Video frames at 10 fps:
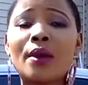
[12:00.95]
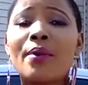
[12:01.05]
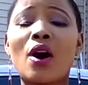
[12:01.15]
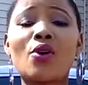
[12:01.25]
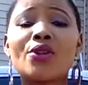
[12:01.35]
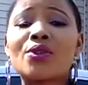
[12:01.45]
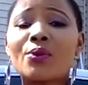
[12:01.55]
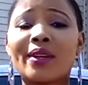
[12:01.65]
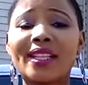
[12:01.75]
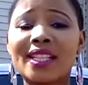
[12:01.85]
but also
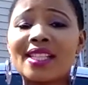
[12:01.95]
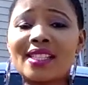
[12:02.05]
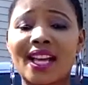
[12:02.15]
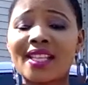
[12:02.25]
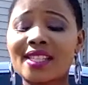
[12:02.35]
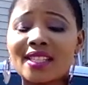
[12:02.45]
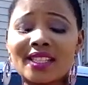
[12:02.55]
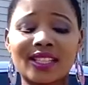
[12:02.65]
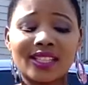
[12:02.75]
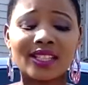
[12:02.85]
weather disasters
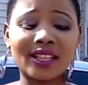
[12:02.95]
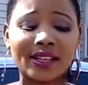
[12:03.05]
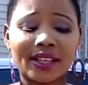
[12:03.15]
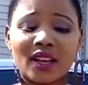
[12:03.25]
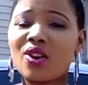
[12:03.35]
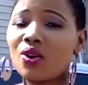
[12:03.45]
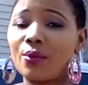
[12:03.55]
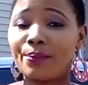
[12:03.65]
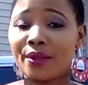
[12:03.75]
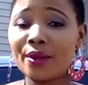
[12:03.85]
really like it
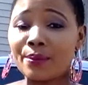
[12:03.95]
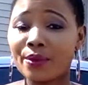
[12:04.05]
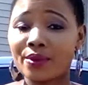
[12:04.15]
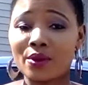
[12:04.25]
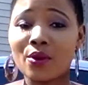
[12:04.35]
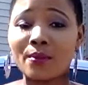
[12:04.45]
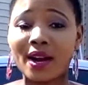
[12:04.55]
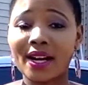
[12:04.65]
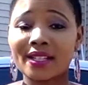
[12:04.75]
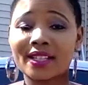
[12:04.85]
hurt people so
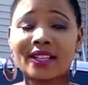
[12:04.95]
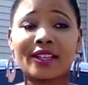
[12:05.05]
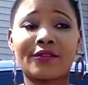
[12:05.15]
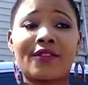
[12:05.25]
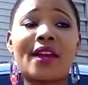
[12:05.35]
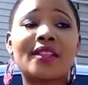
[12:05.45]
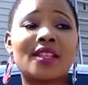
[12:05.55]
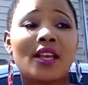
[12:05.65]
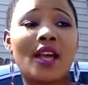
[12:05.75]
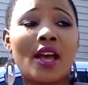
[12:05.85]
much, like
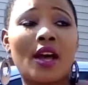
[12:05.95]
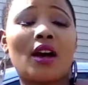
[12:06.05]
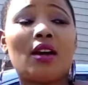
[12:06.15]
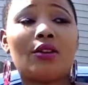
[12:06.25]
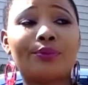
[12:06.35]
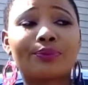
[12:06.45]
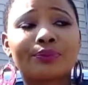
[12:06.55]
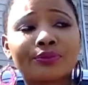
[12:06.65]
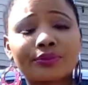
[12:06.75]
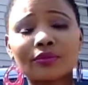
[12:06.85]
affect um
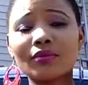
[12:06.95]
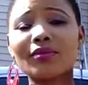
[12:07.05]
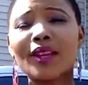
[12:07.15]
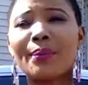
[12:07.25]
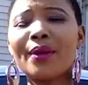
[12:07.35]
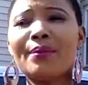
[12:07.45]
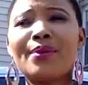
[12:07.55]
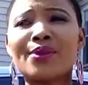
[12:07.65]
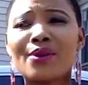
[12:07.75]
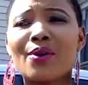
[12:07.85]

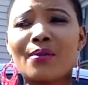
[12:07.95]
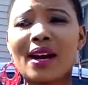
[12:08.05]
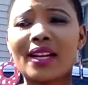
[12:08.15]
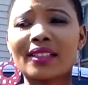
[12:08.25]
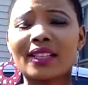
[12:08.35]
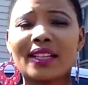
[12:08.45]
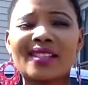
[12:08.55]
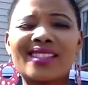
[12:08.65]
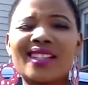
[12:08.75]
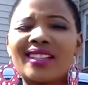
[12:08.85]
people so much. Like
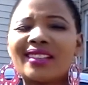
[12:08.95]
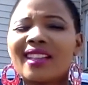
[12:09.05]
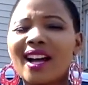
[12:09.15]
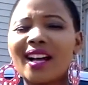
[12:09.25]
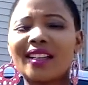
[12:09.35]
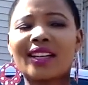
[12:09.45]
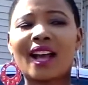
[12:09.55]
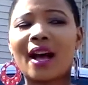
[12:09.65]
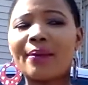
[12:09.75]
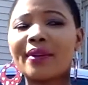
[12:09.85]
seeing that like
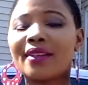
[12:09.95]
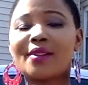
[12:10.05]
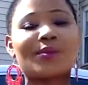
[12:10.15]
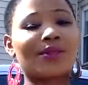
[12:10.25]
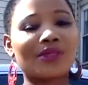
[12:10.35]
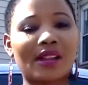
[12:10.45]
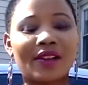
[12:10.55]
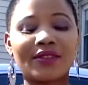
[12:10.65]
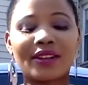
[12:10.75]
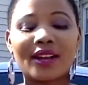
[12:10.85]
happening, especially in
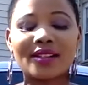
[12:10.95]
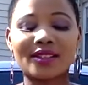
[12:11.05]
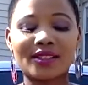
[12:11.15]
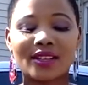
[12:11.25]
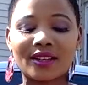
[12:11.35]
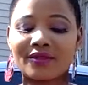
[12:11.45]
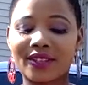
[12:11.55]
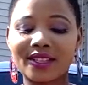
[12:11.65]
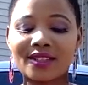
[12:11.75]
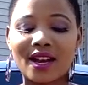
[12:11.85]
Africa, it's just like
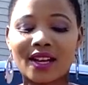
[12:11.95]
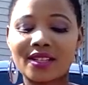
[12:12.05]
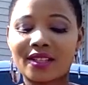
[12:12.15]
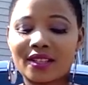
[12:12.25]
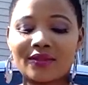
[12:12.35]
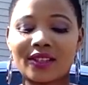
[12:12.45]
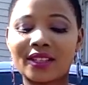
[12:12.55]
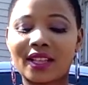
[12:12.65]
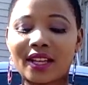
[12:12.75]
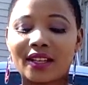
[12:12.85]
really touching.
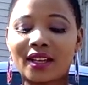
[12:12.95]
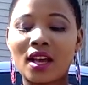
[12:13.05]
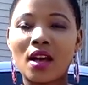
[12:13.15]
Really like,